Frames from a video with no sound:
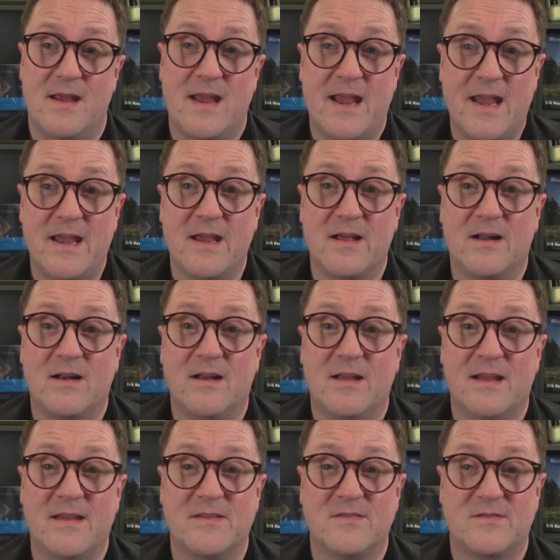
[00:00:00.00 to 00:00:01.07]
AL
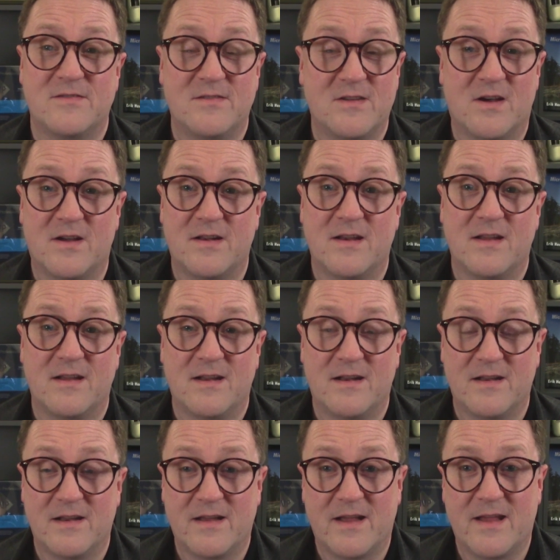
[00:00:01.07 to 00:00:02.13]
is not
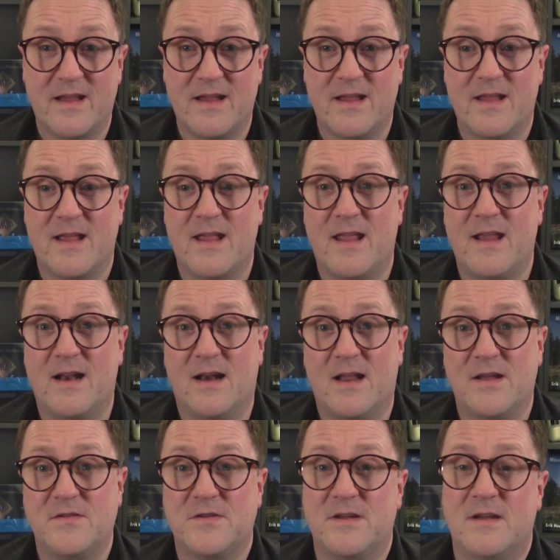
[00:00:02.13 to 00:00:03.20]
a
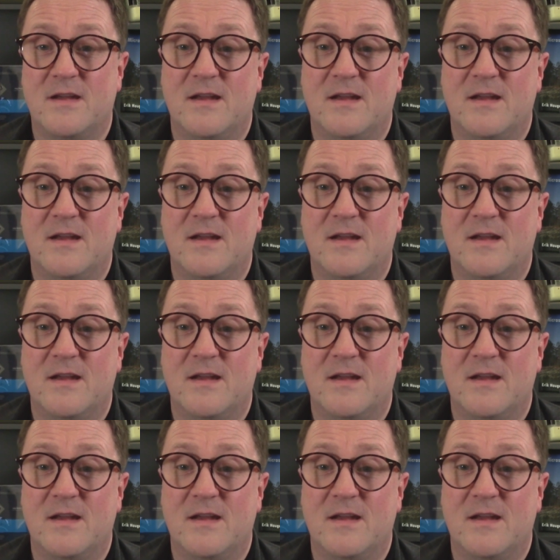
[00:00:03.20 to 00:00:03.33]
lazy